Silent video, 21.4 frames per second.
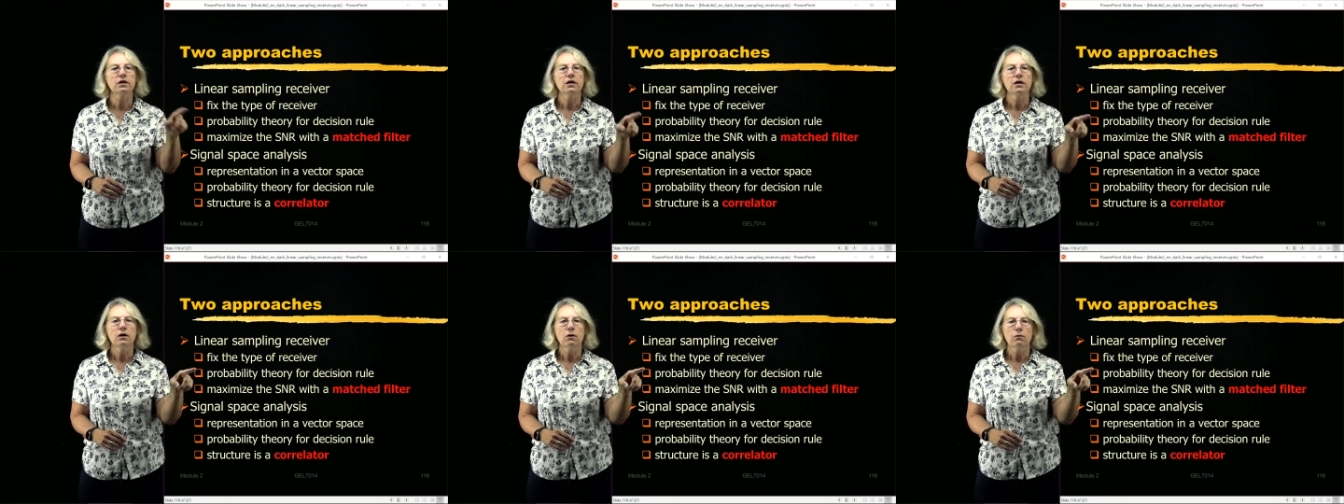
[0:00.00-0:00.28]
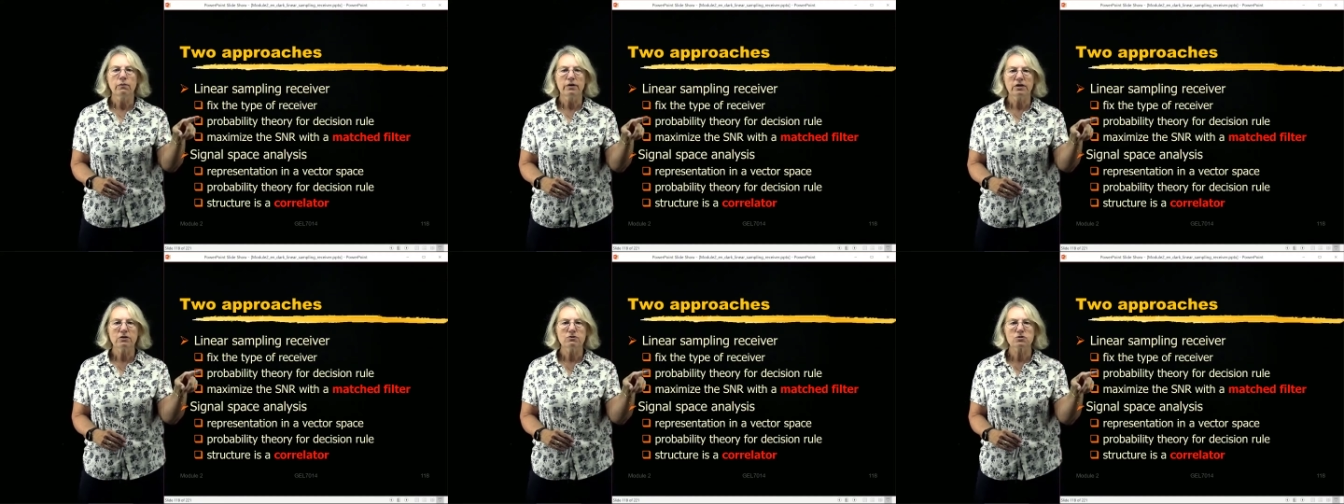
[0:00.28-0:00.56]

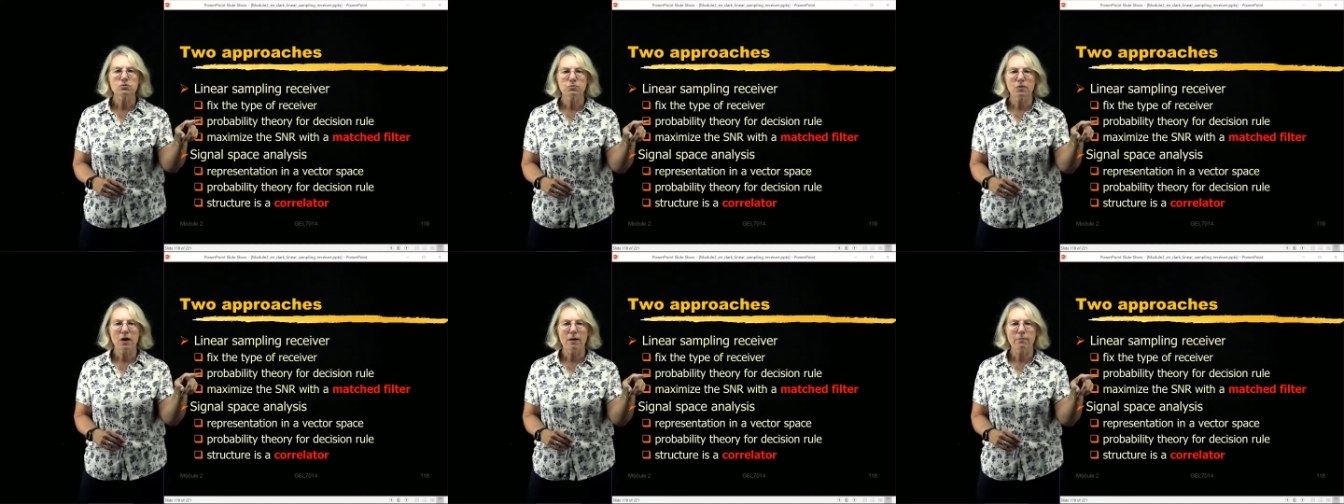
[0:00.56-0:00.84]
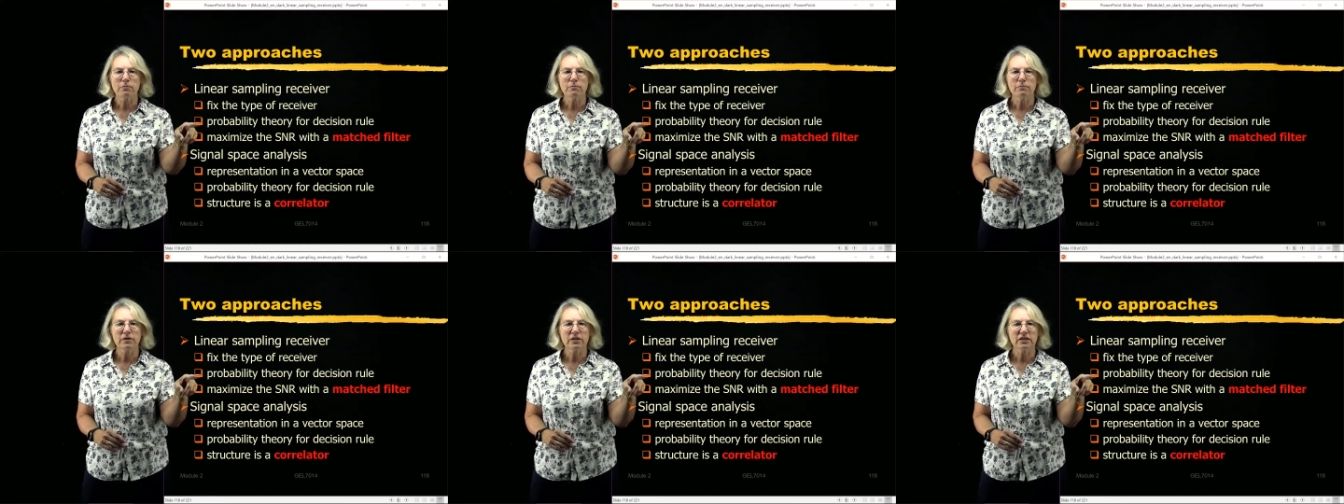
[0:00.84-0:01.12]
We use
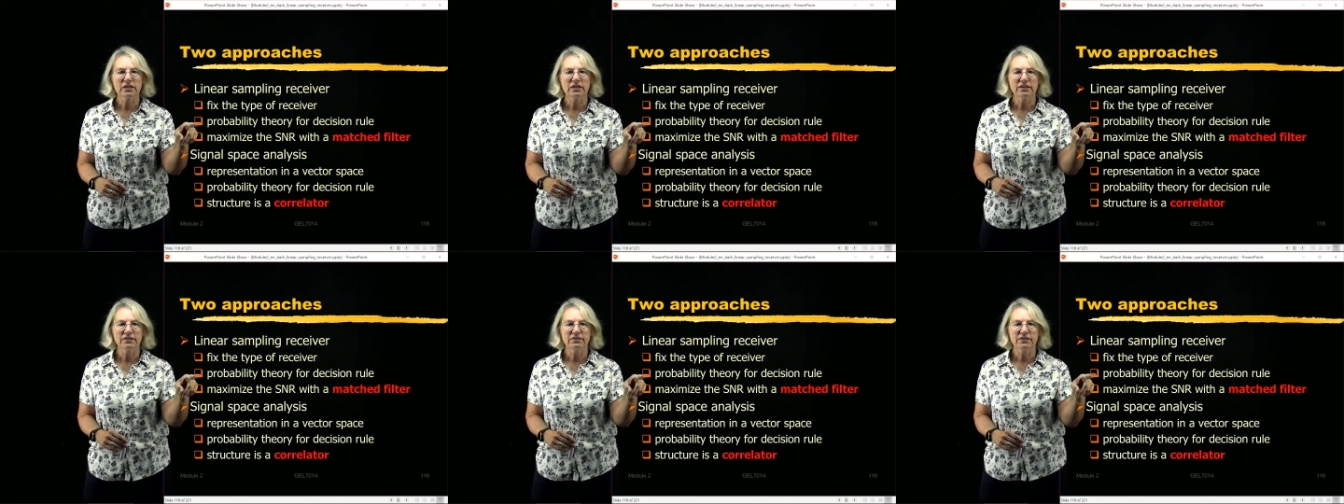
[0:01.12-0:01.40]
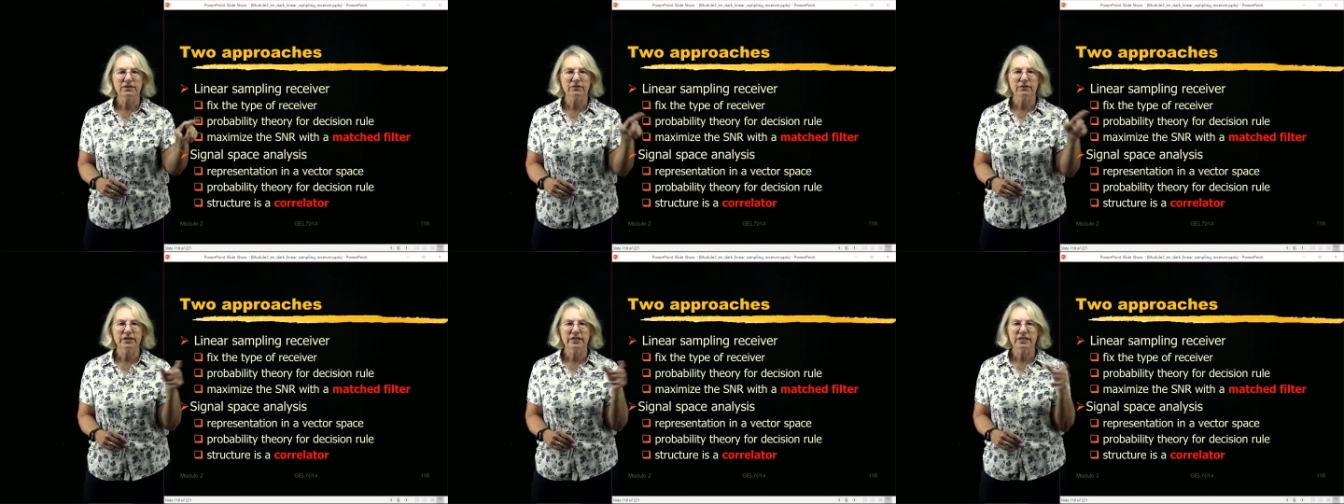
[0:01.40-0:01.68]
probability
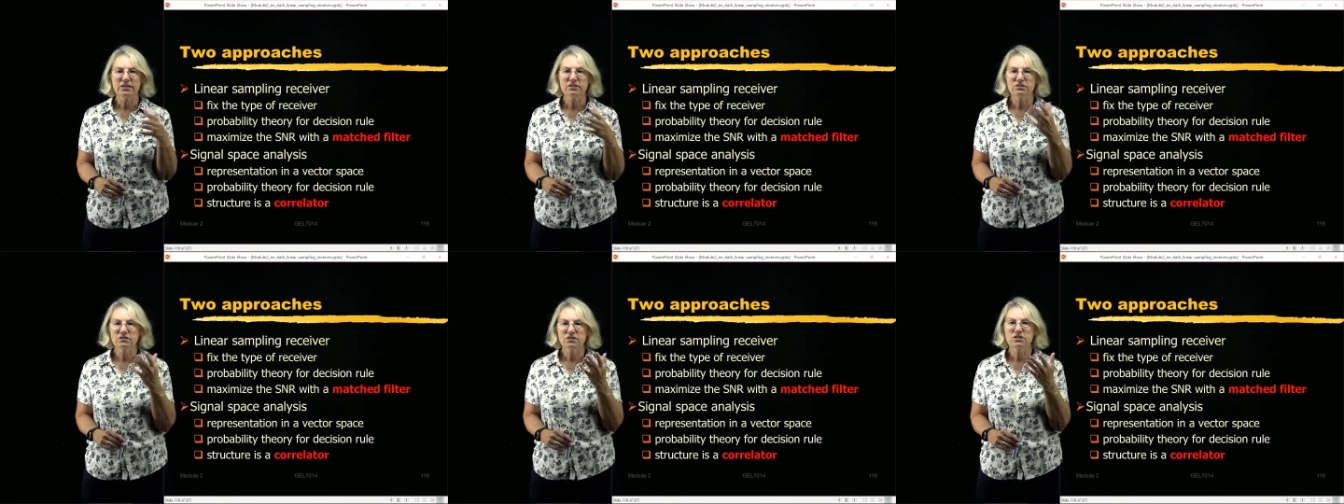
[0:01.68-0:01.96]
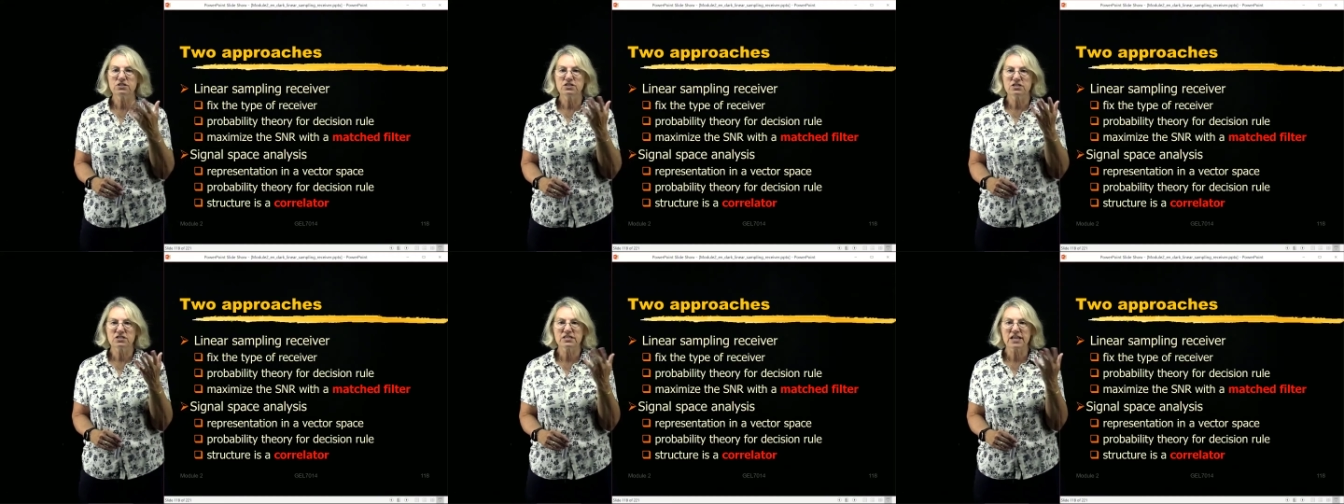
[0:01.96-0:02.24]
theory to
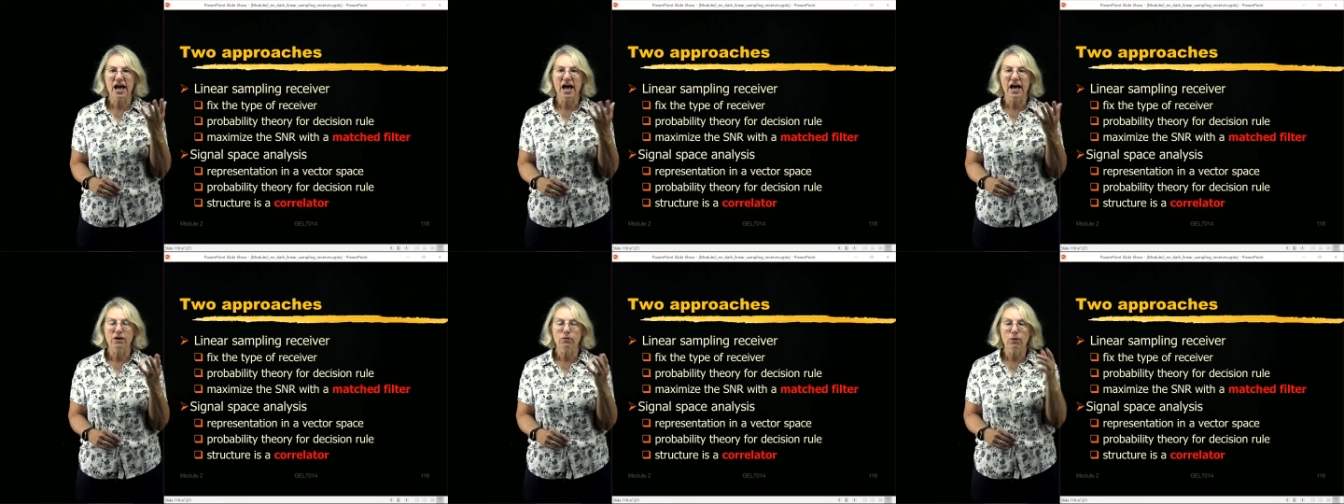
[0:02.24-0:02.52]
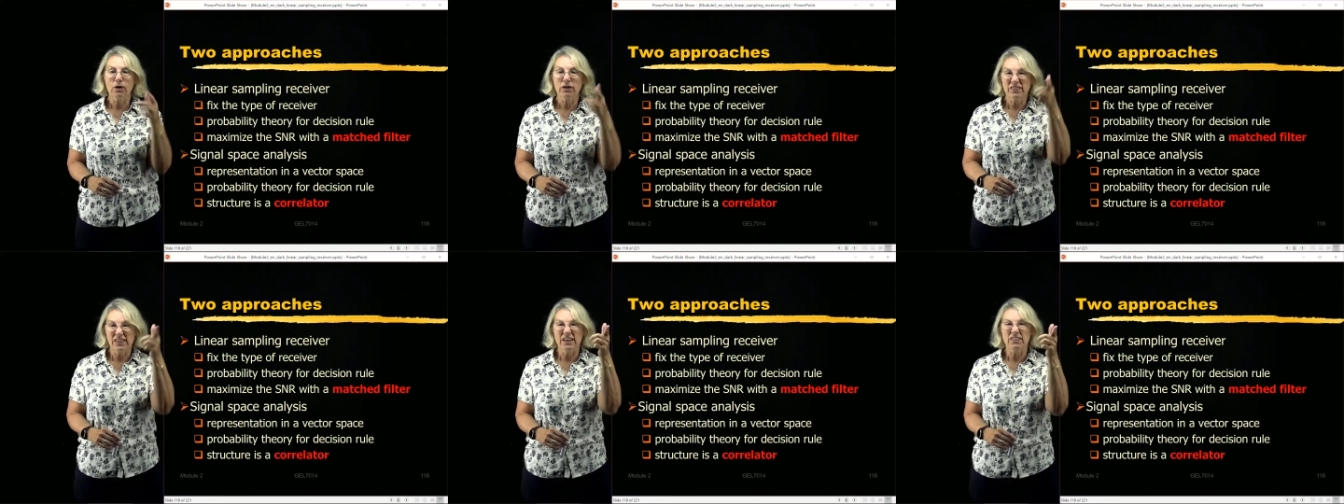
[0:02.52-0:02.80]
decide
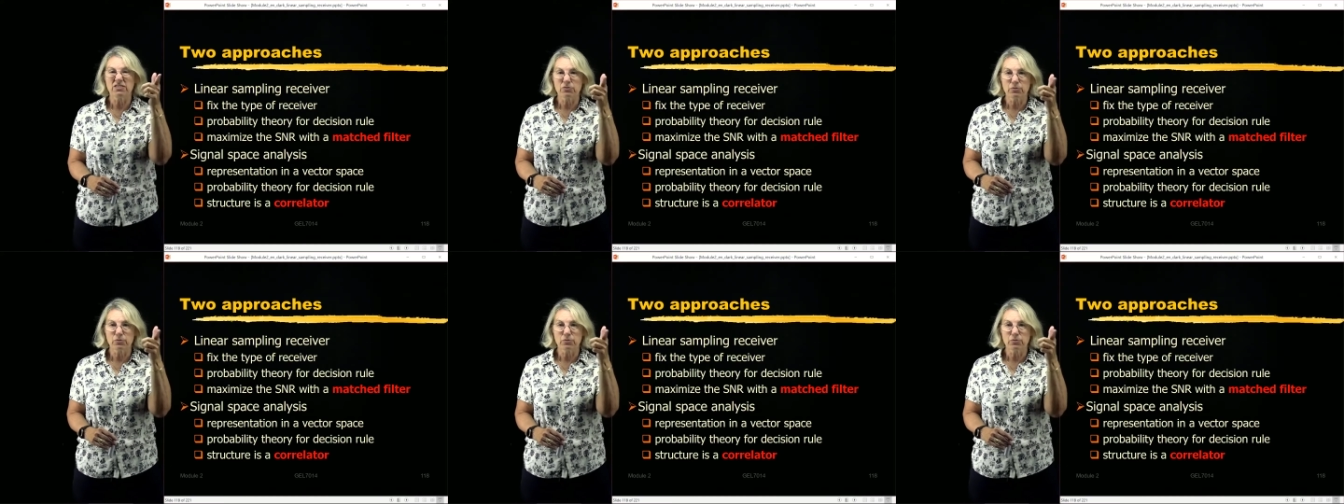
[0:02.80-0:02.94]
what that